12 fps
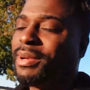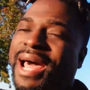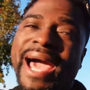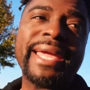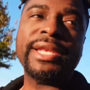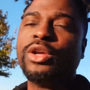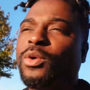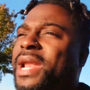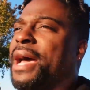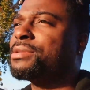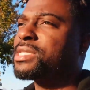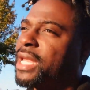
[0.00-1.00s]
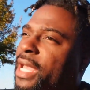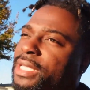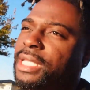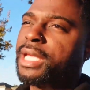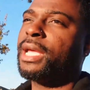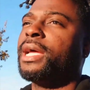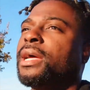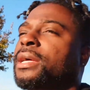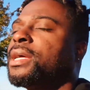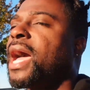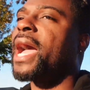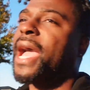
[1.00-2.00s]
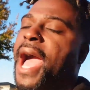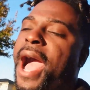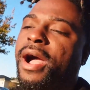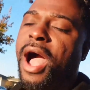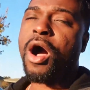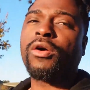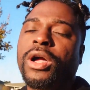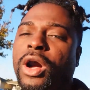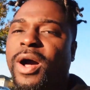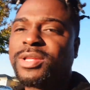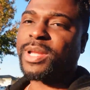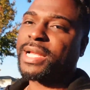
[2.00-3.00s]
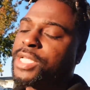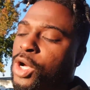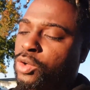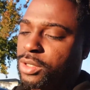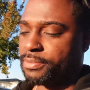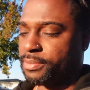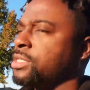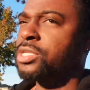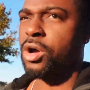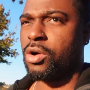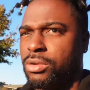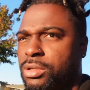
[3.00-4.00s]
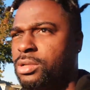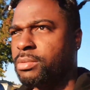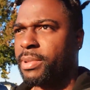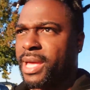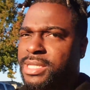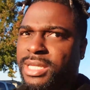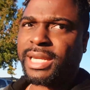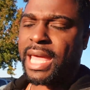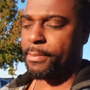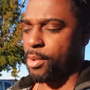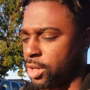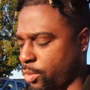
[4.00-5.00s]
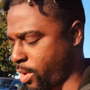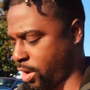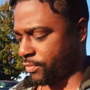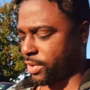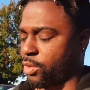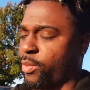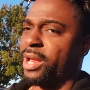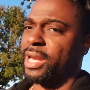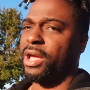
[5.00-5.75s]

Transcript: but I ain't do it. I was like, yeah, I, I, I'll go. That's what I told So basically, I'm on the way over there right